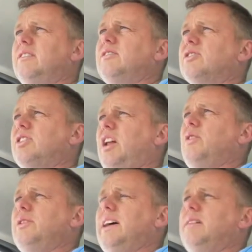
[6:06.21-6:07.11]
slow
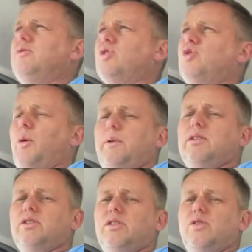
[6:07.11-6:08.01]
down, just drop it
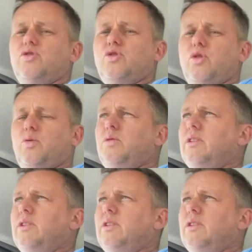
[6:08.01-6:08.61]
into neutral,